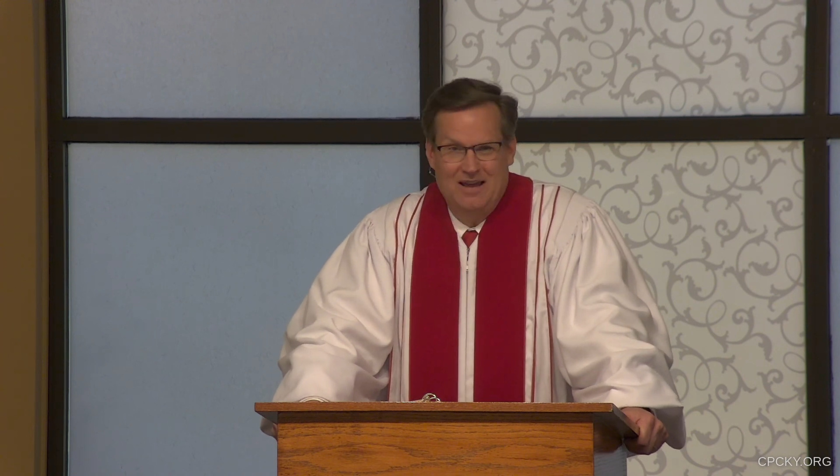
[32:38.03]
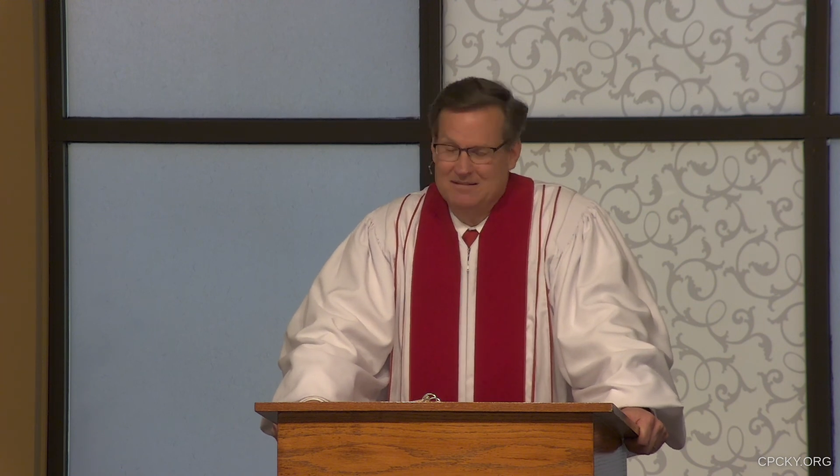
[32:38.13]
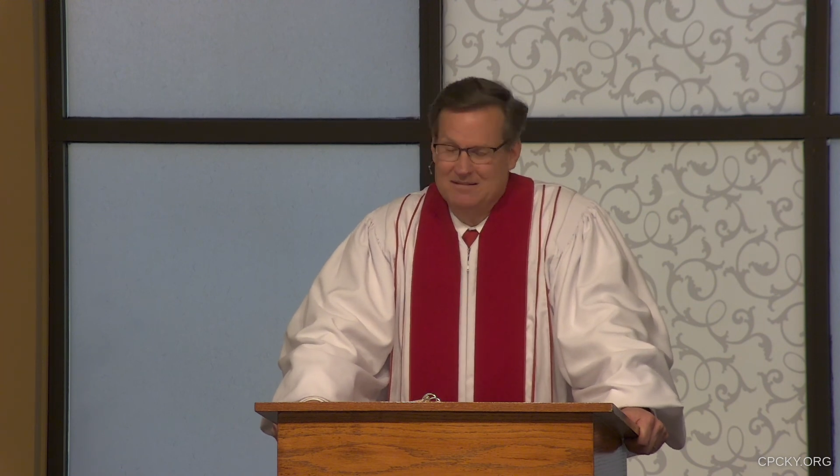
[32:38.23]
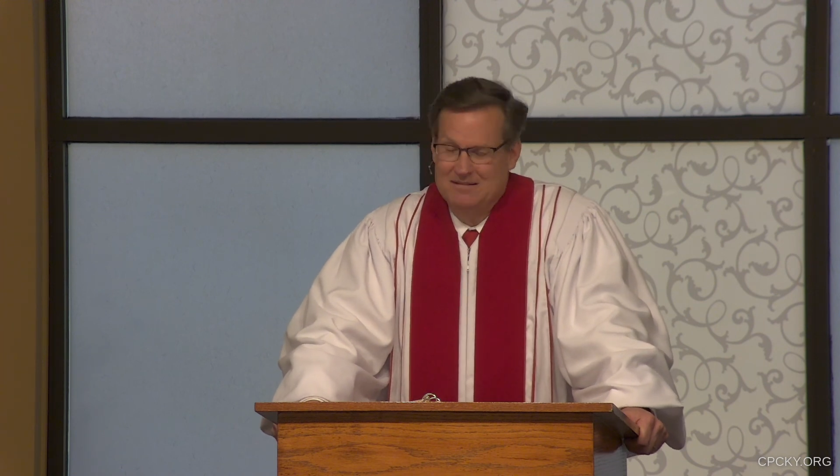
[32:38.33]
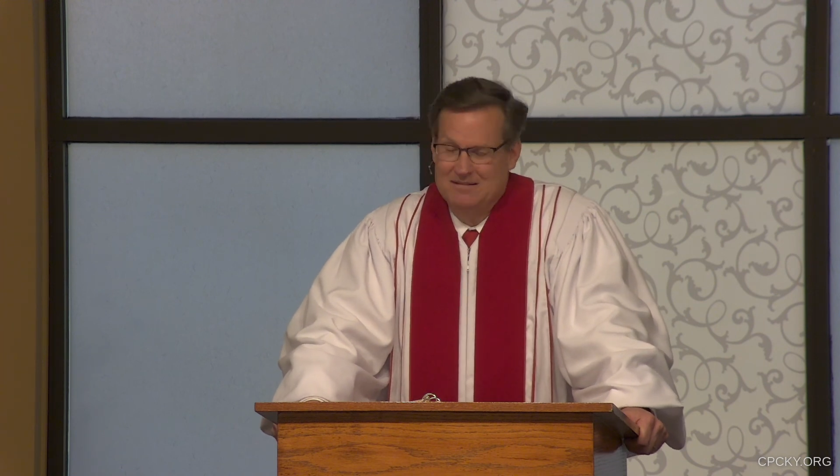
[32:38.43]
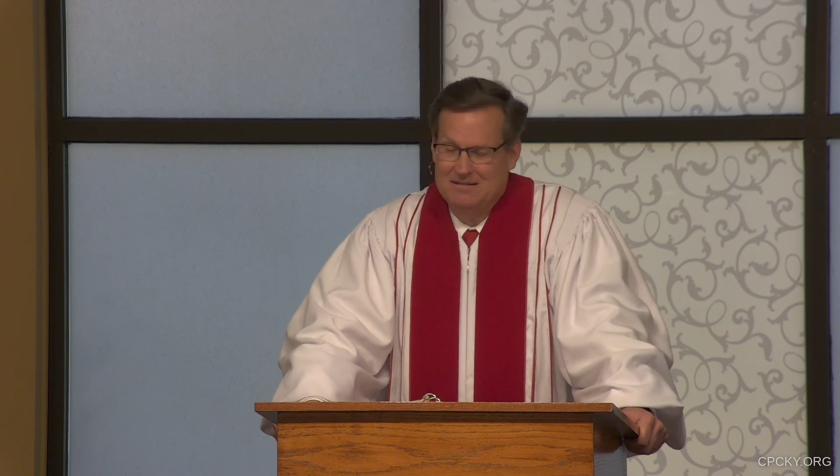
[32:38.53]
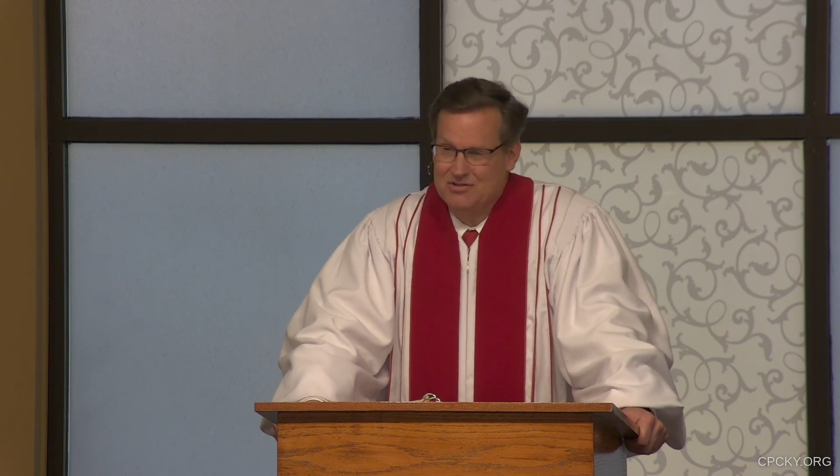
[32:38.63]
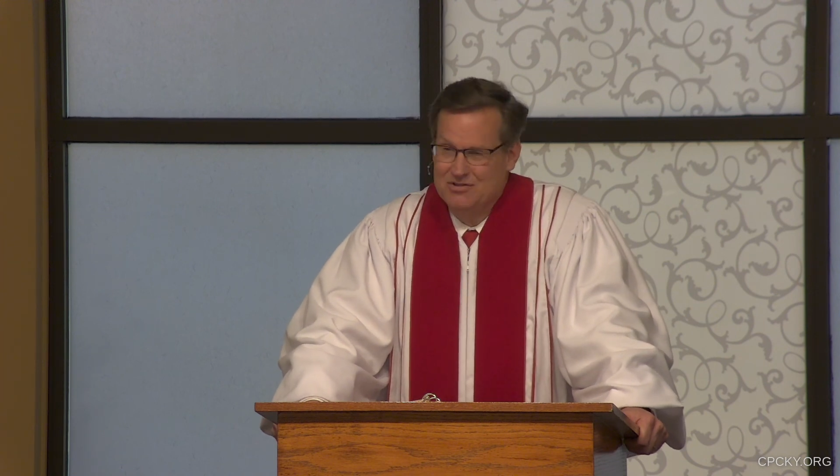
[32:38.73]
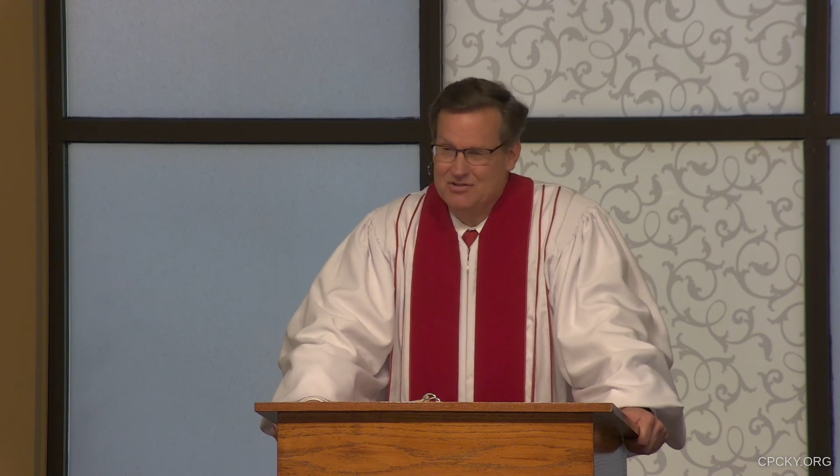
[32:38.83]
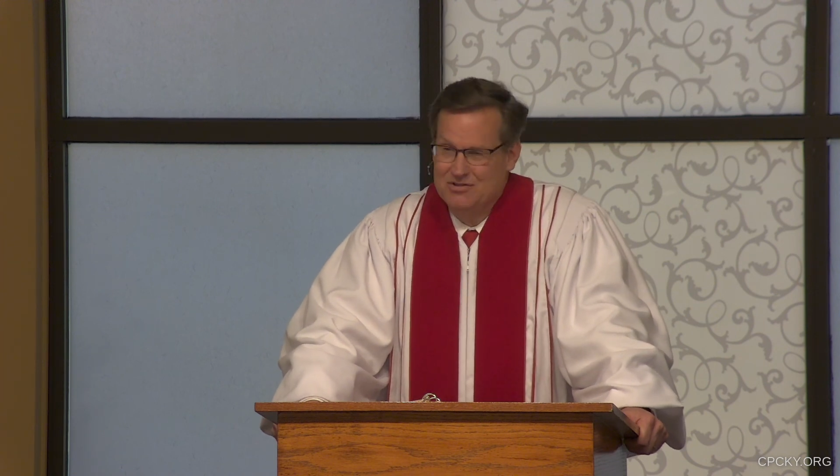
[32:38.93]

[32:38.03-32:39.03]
let's just say it,